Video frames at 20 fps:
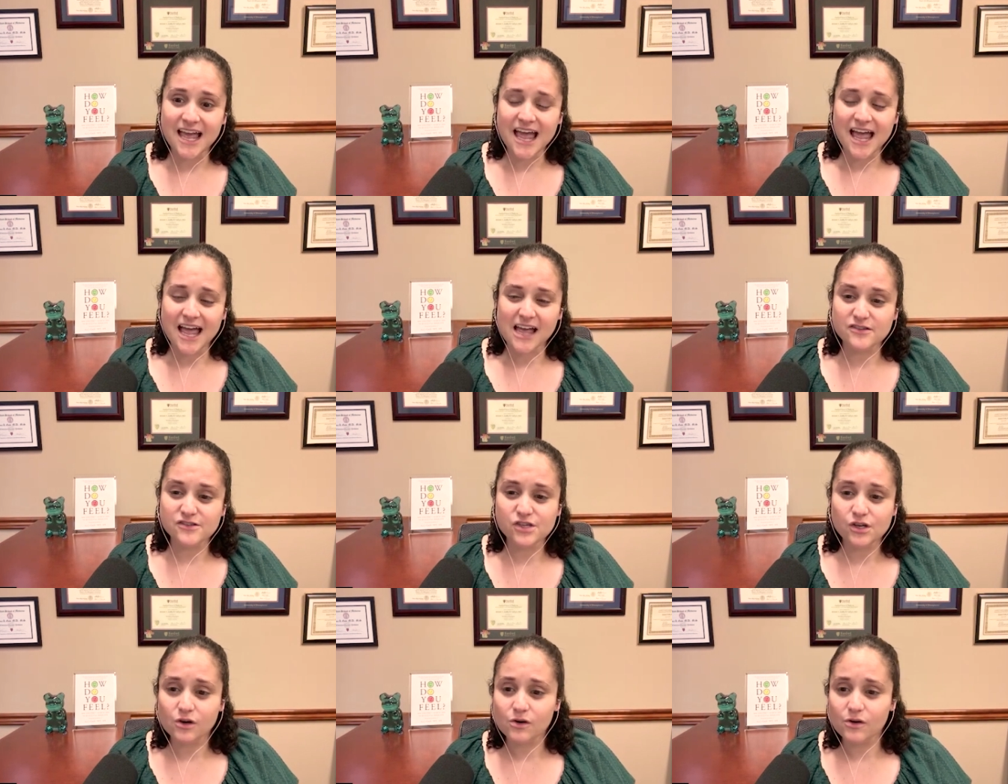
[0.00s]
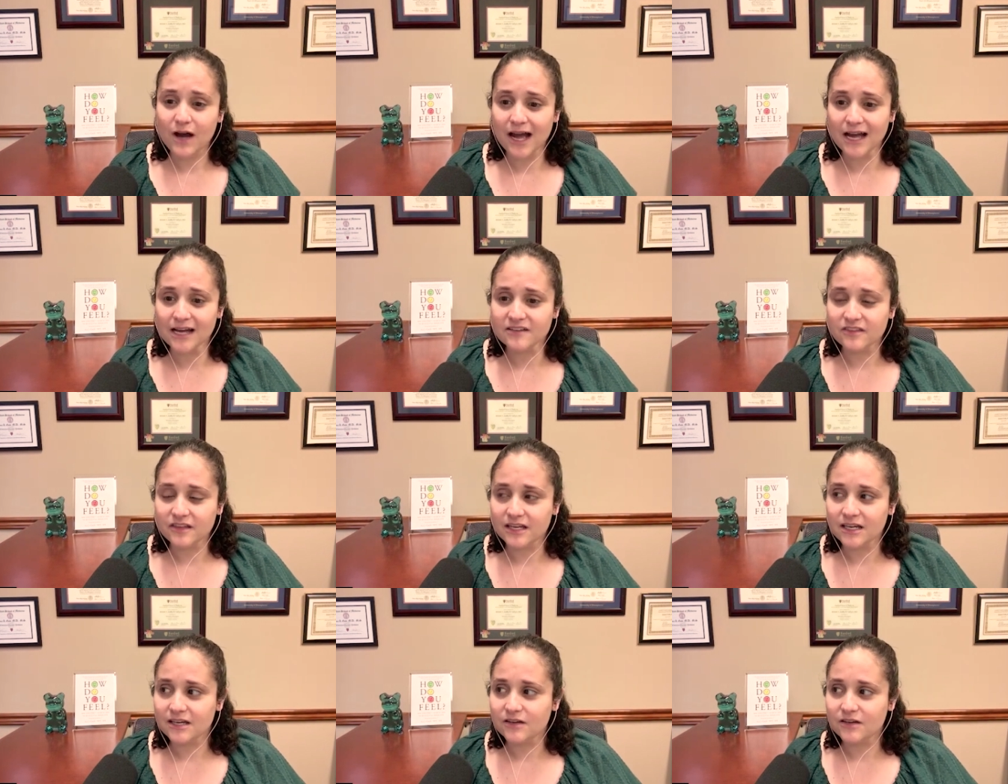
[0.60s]
And so I
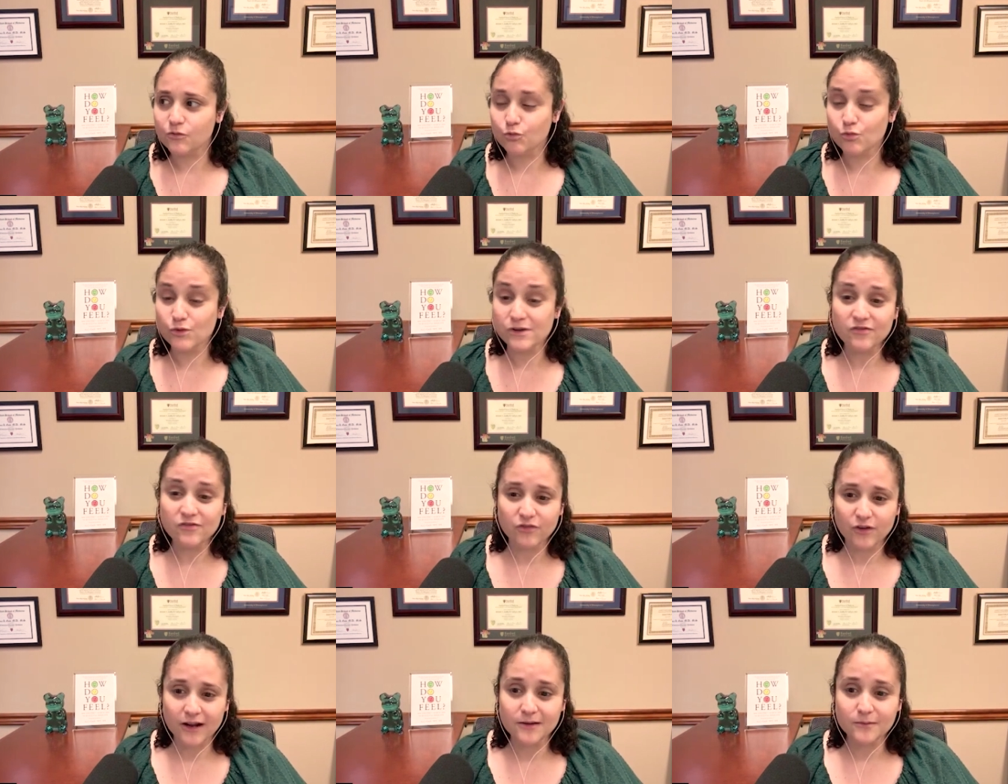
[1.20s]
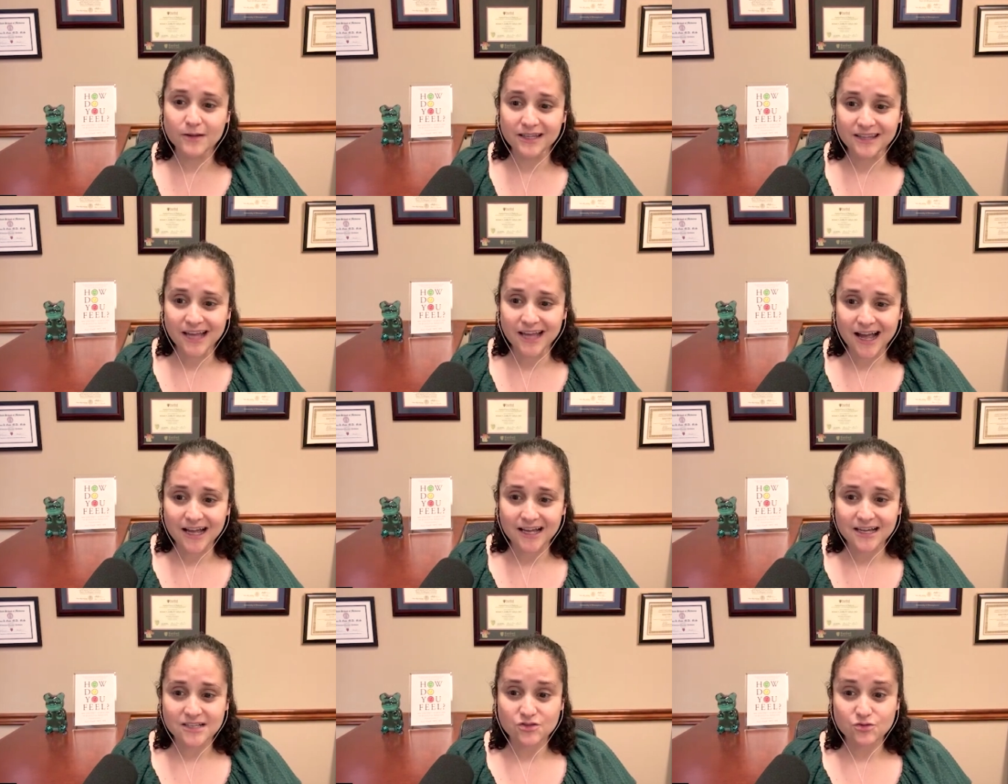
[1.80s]
think reframing
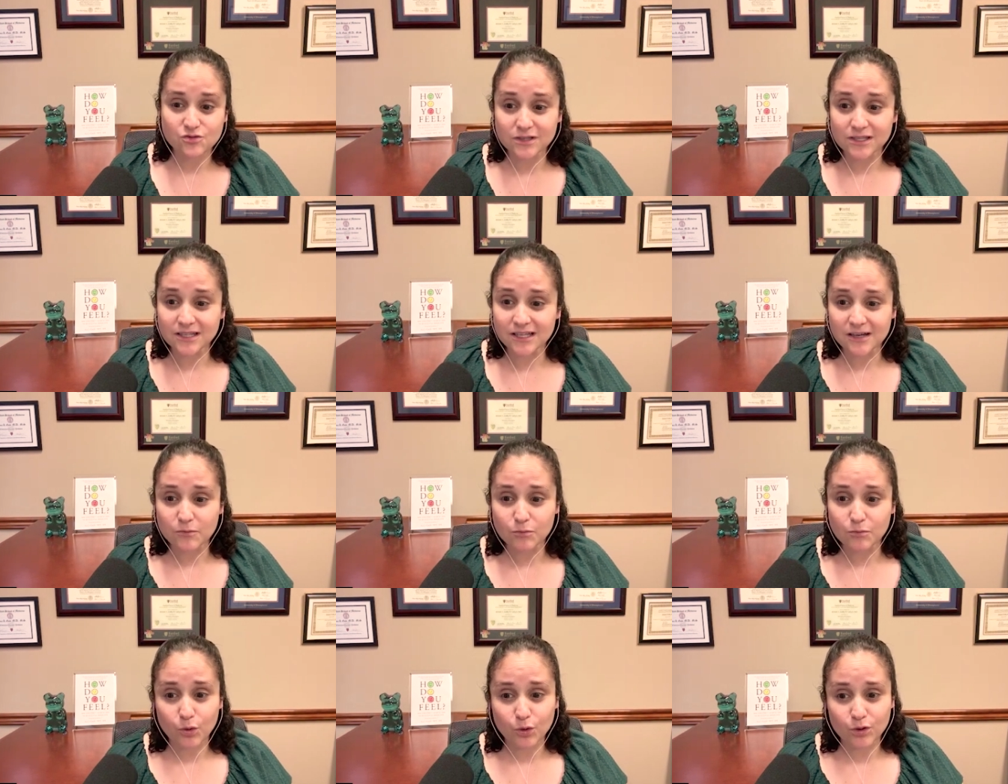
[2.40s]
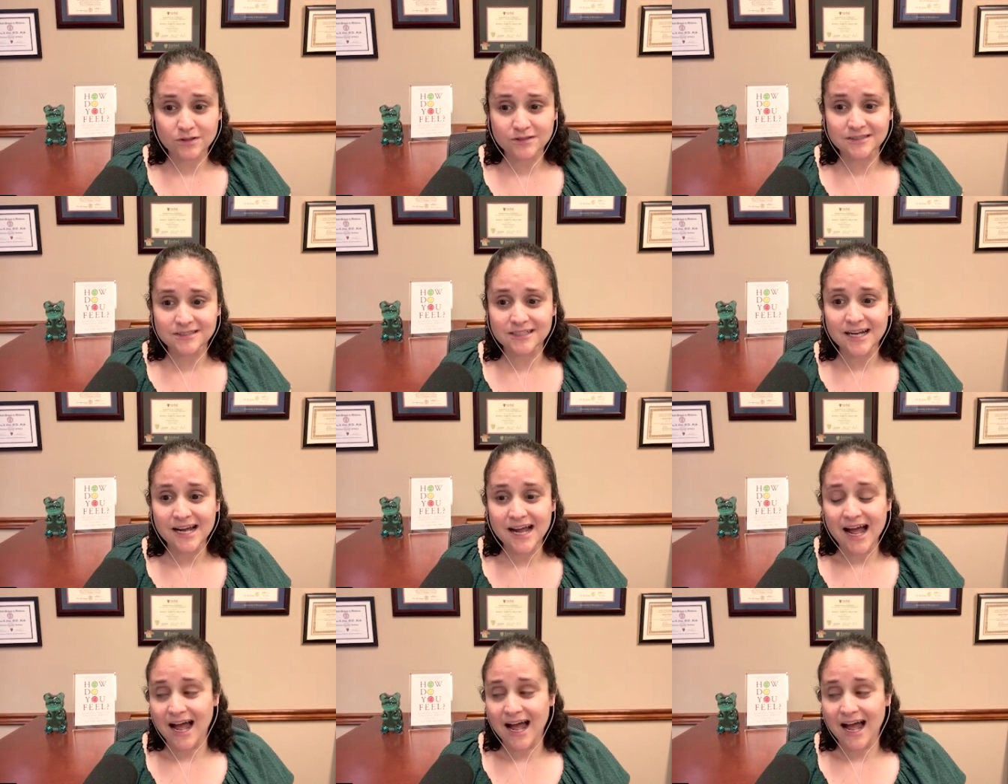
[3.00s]
that is really important.